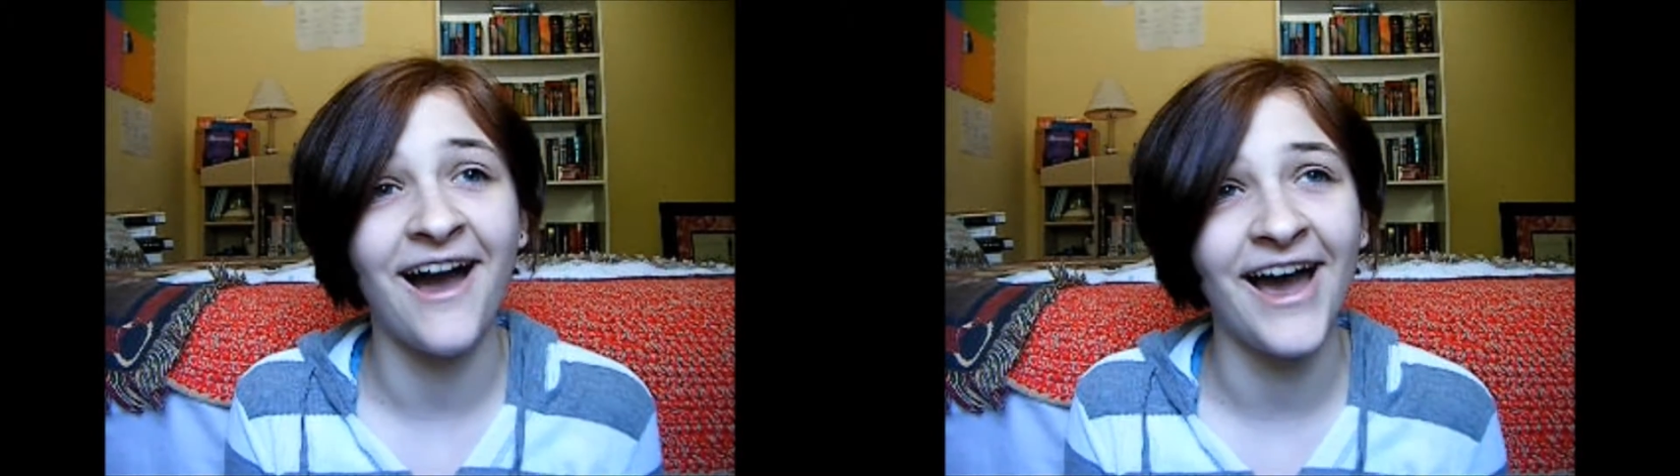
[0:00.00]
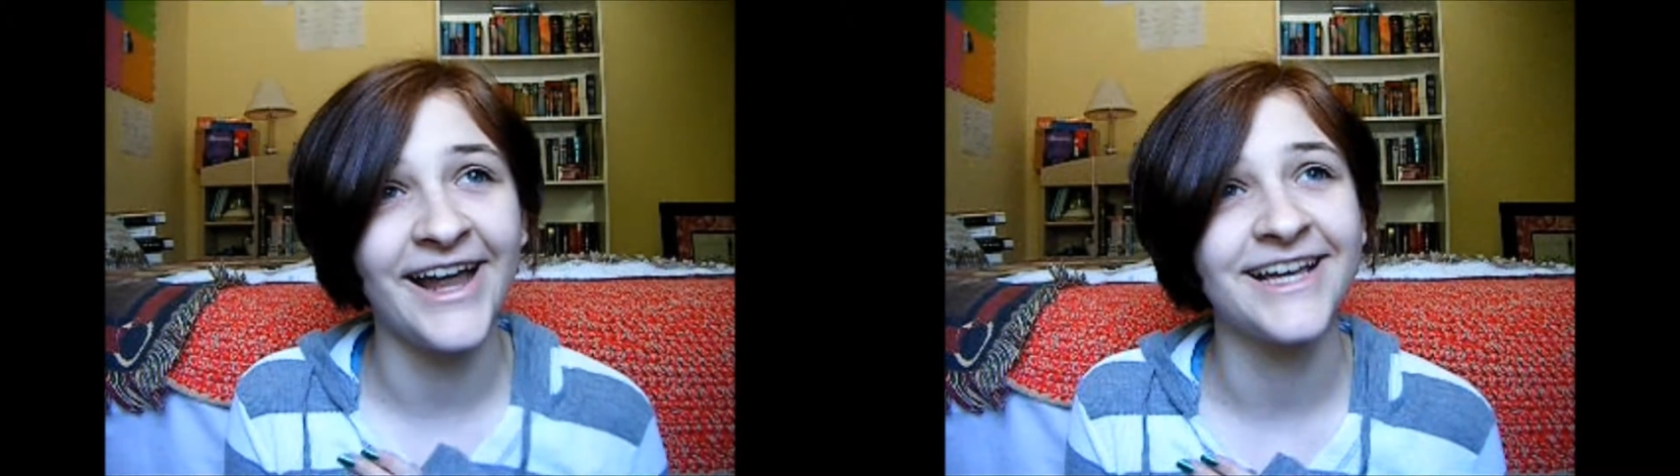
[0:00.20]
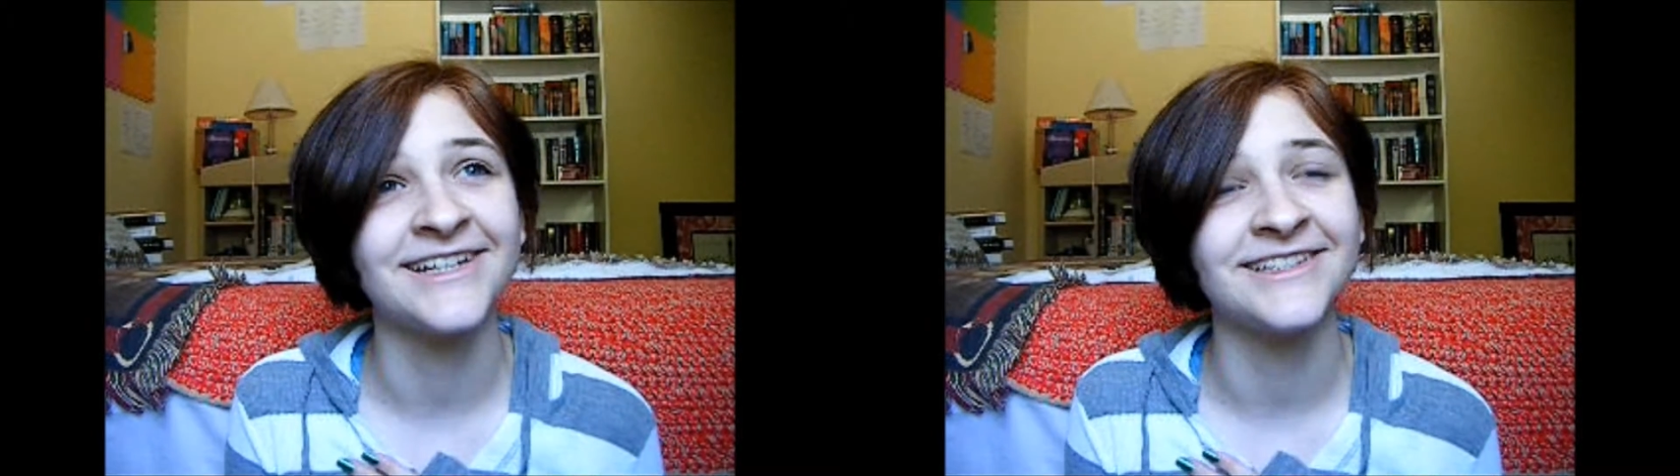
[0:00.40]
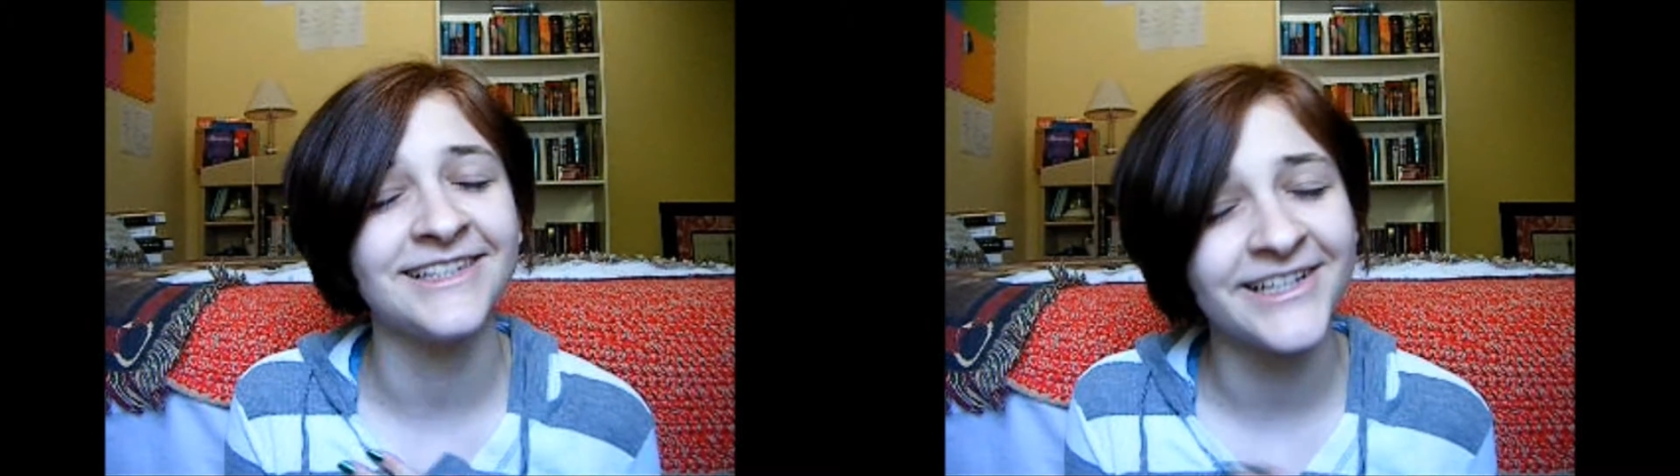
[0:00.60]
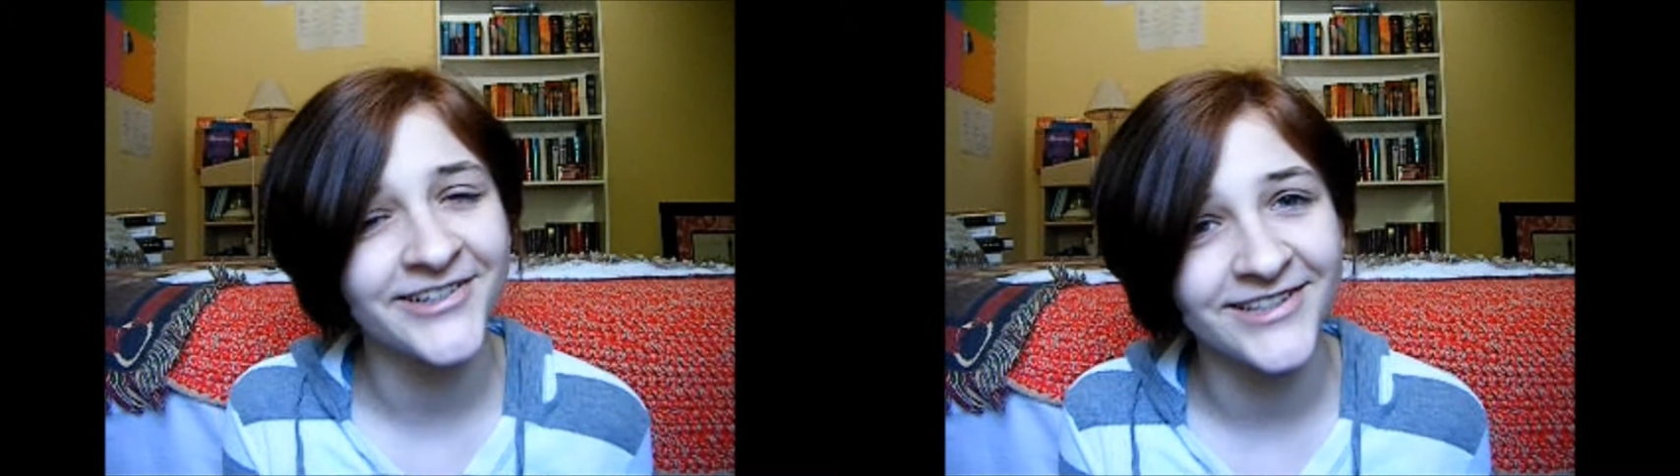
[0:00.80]
I
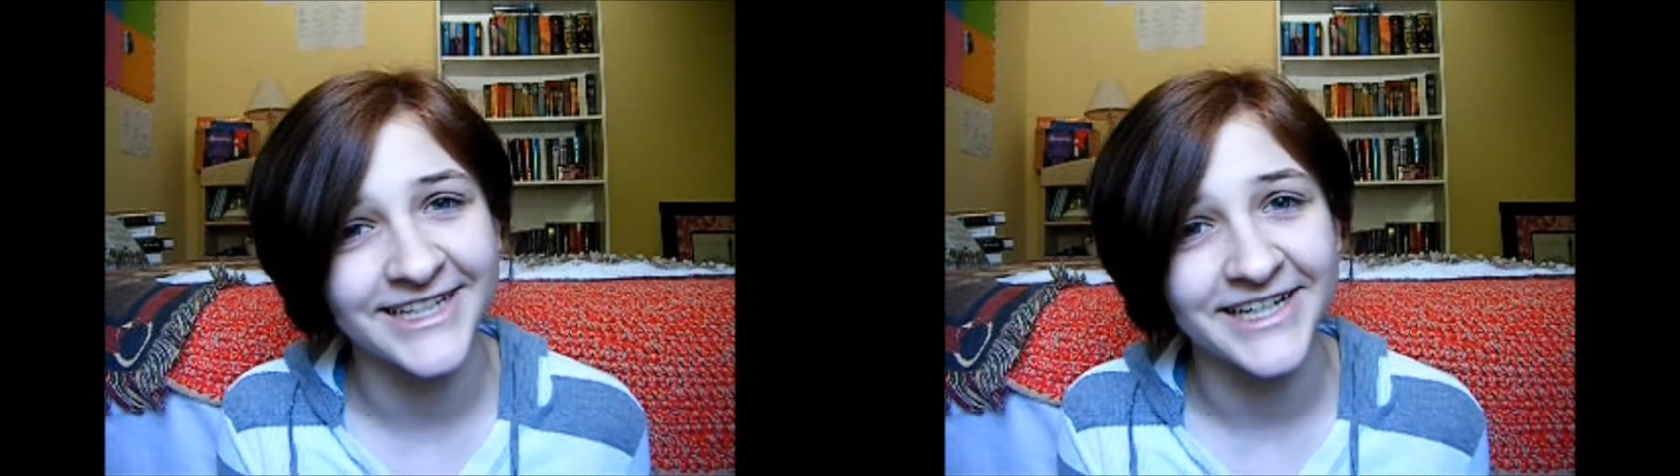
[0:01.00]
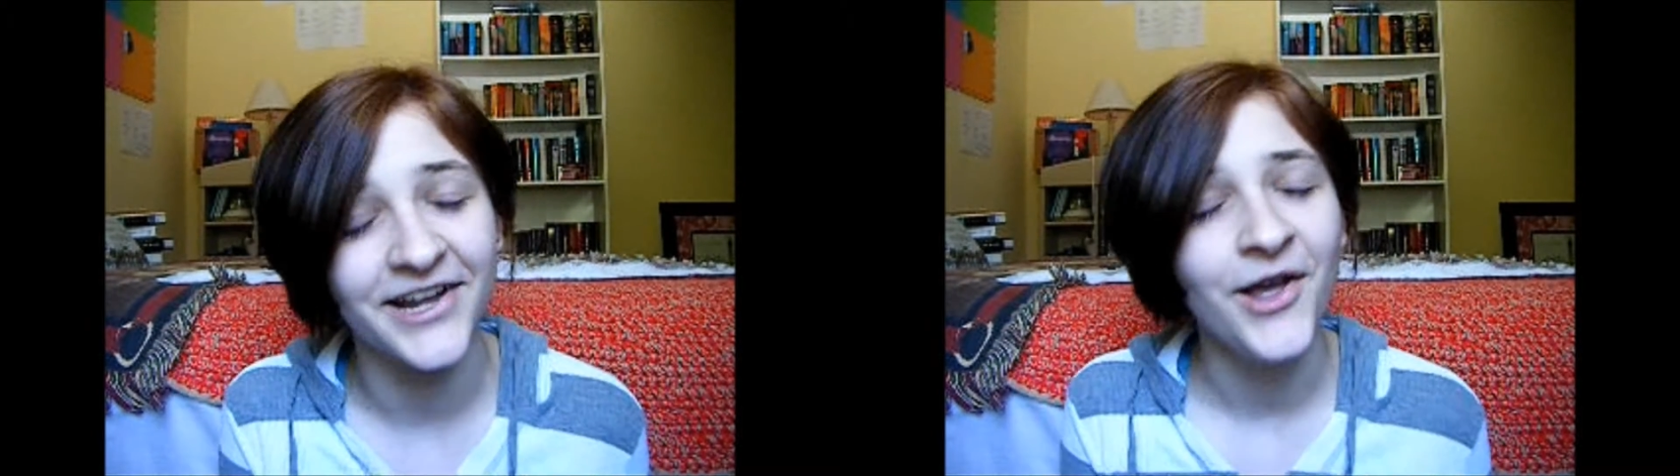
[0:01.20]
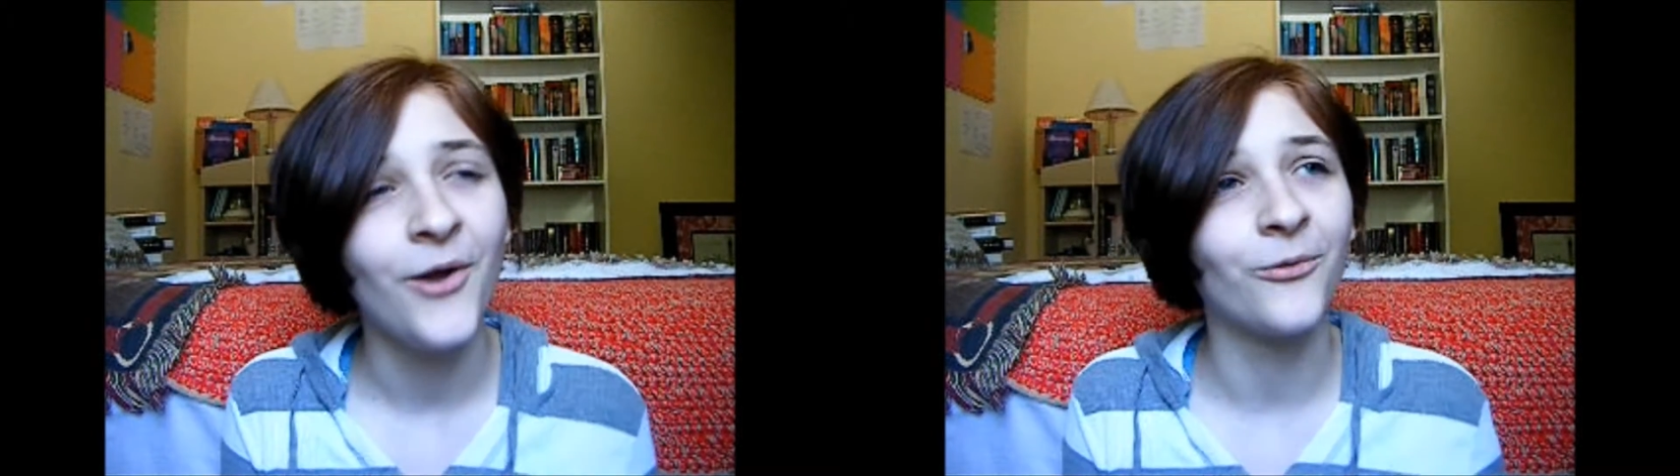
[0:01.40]
clearly